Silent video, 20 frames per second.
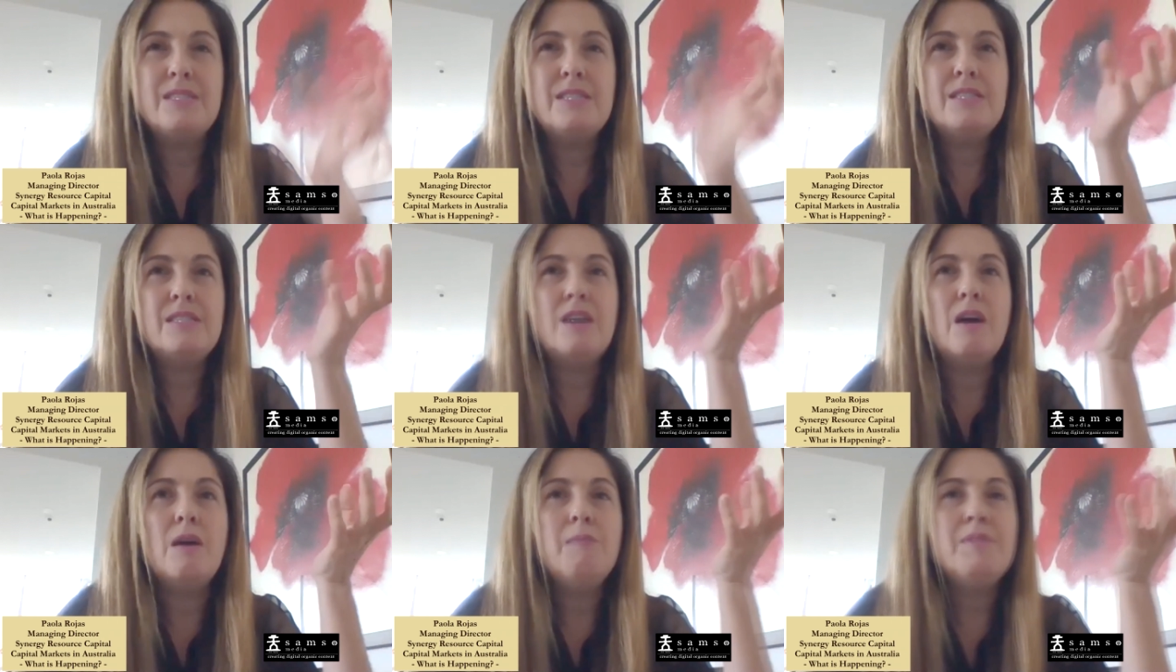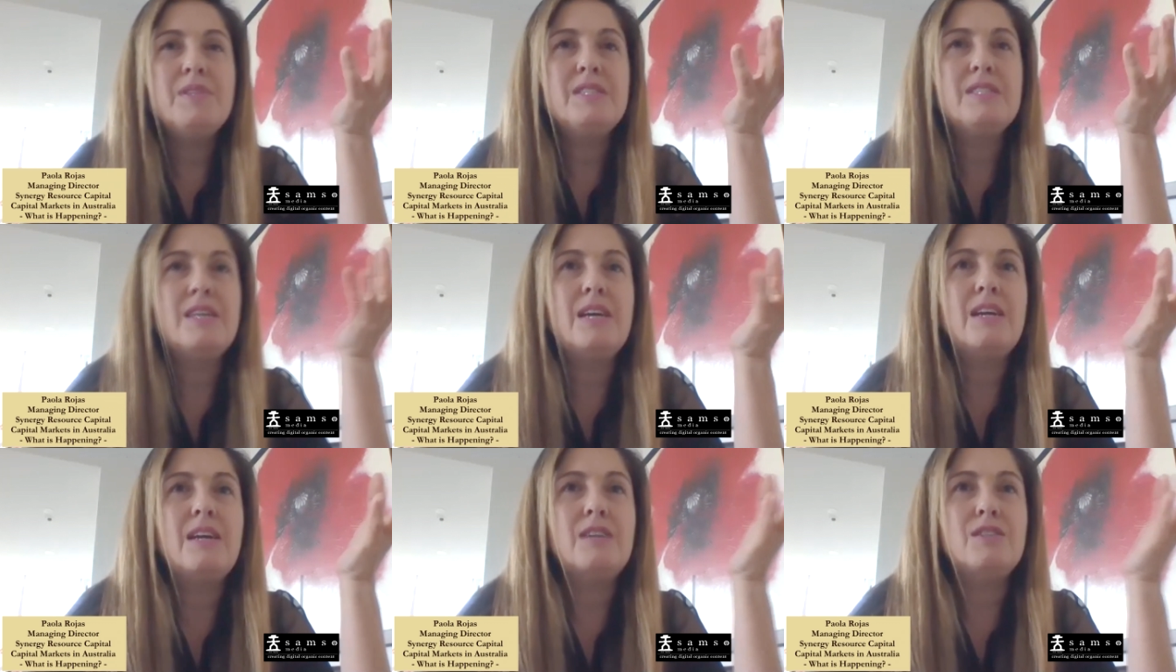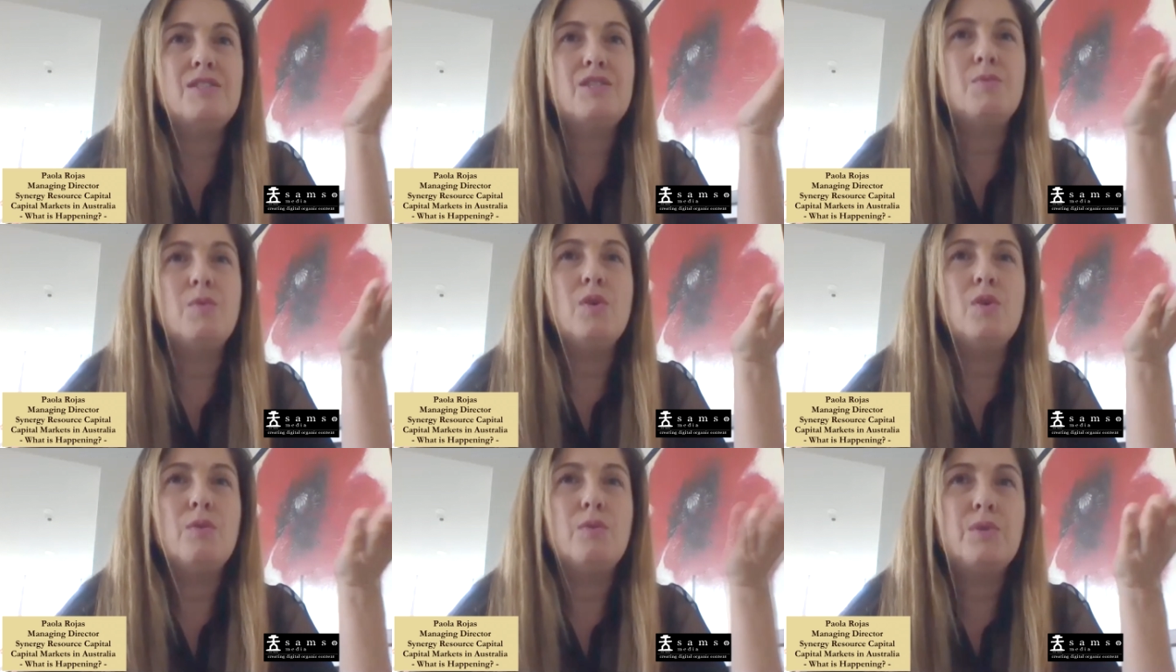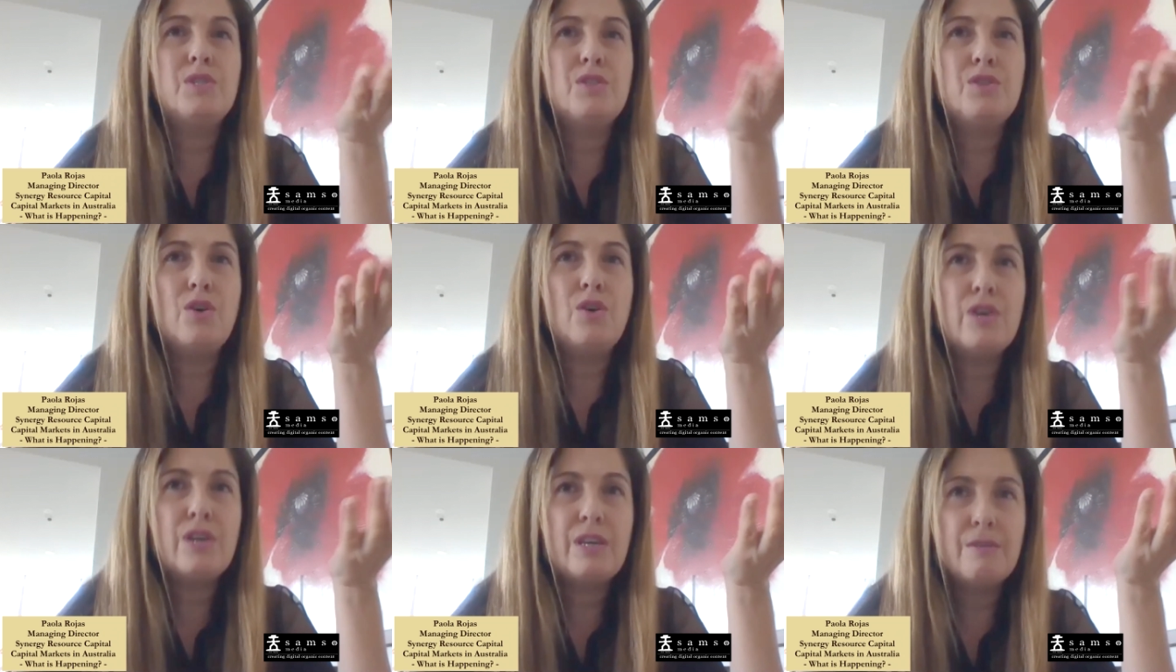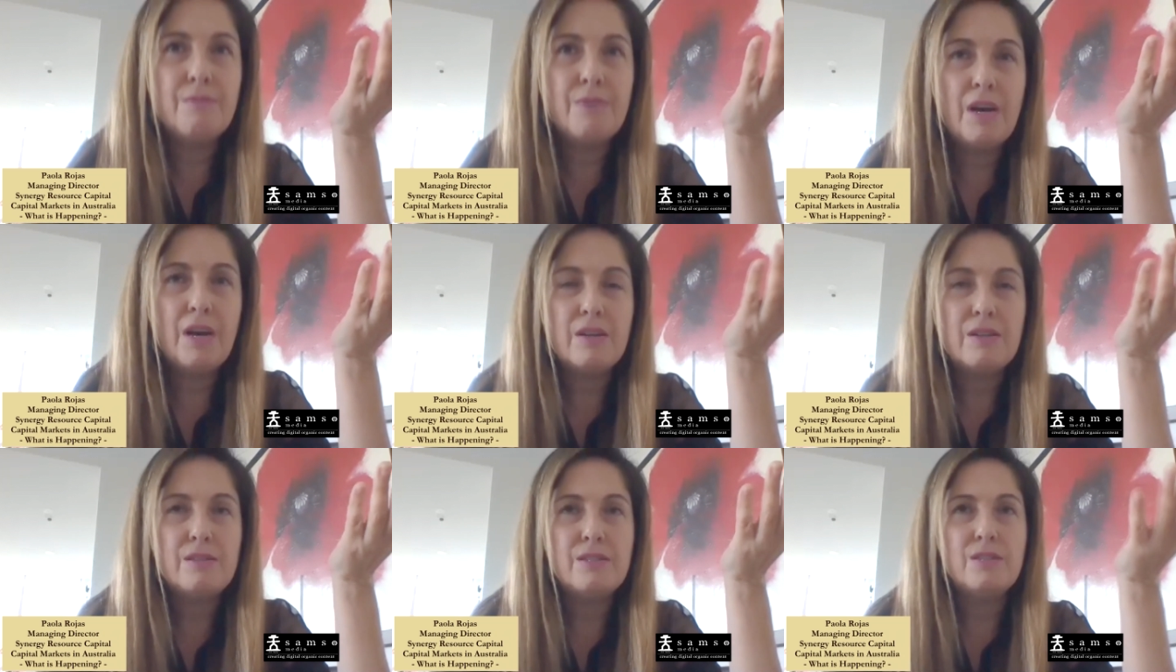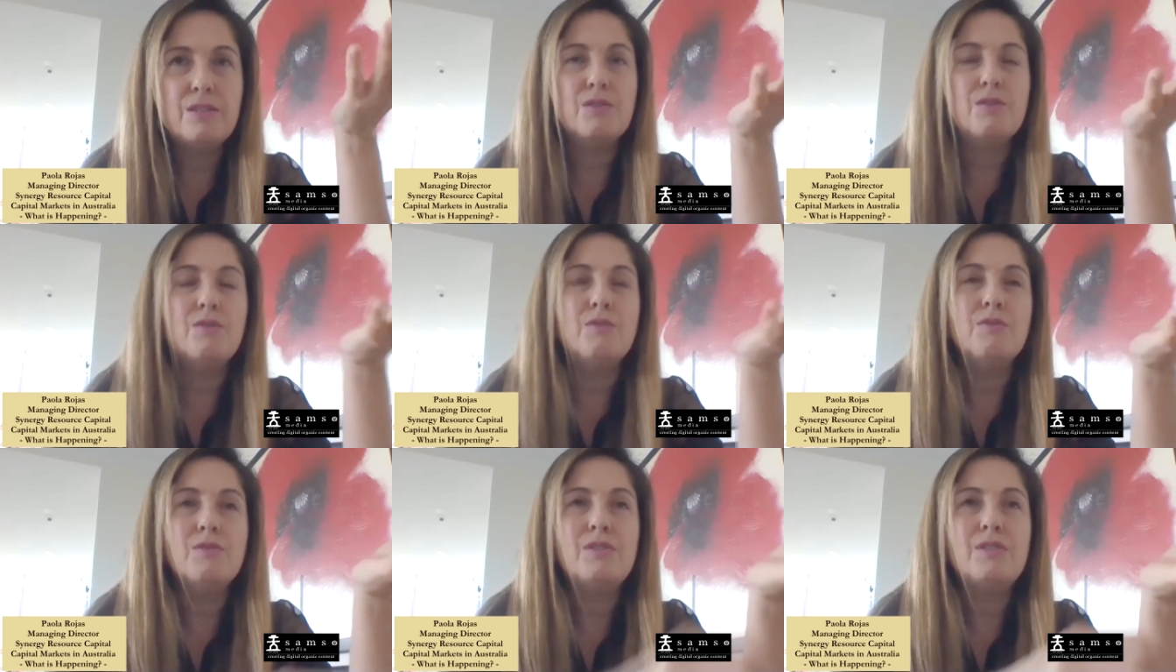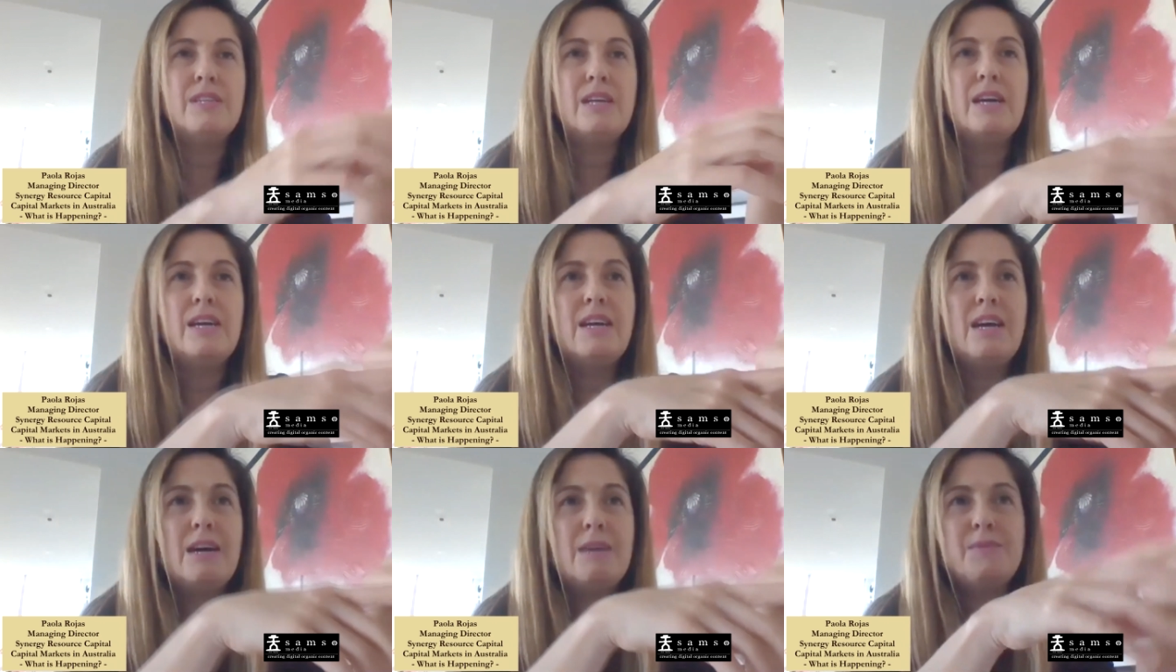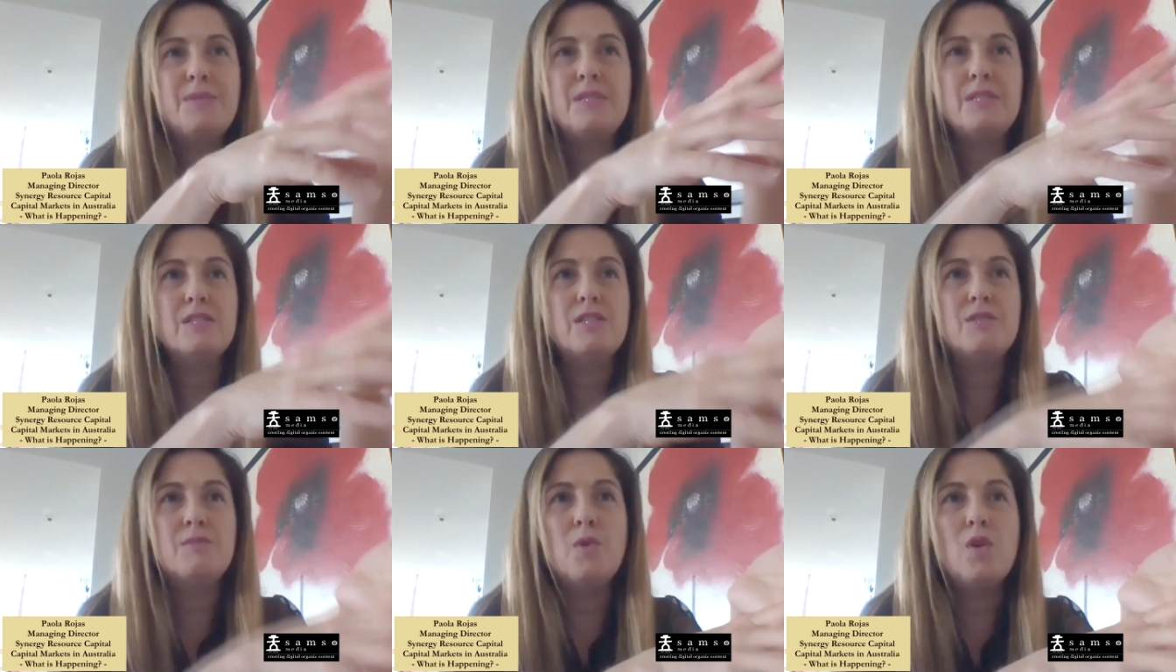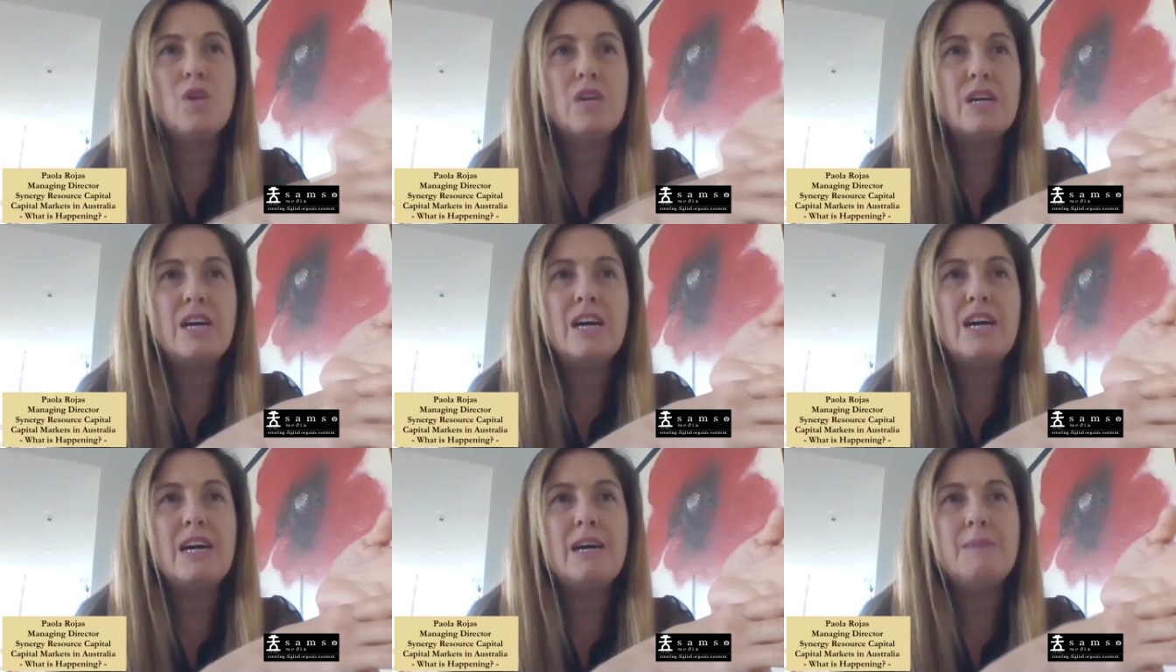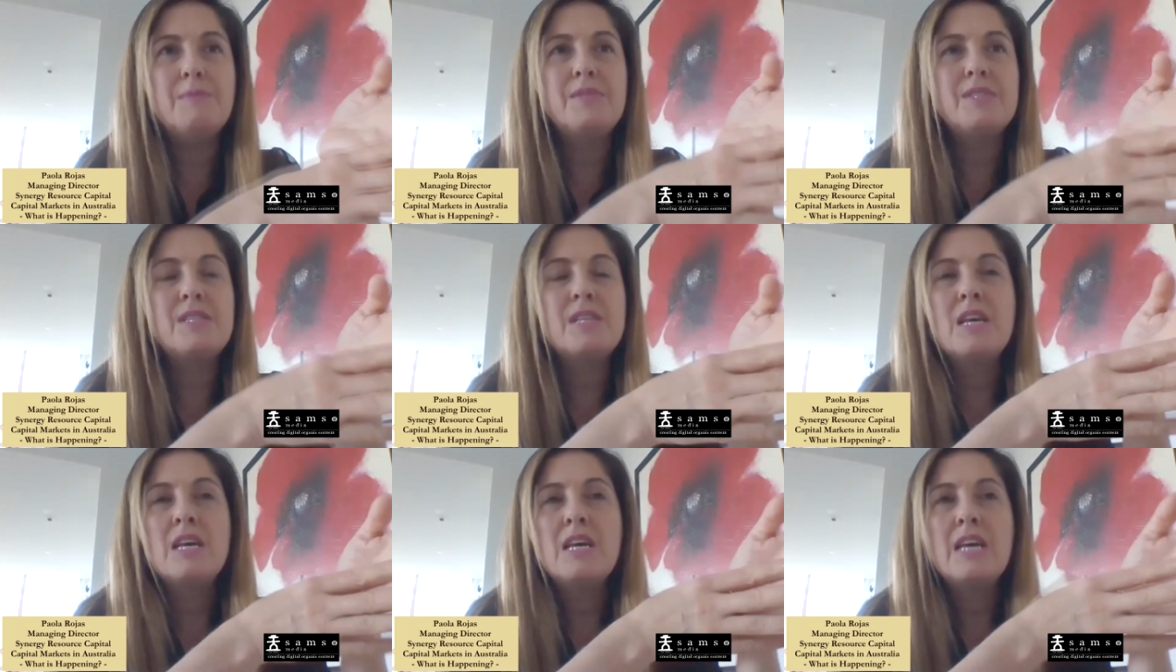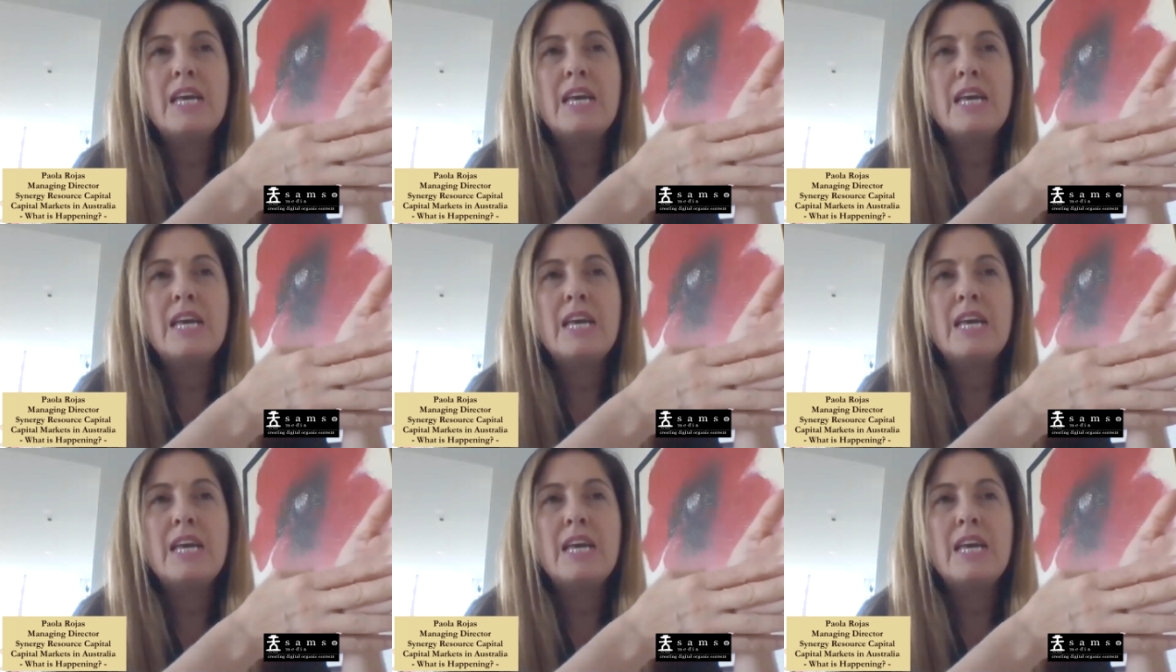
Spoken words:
These companies that are small, we're talking about startups and small caps,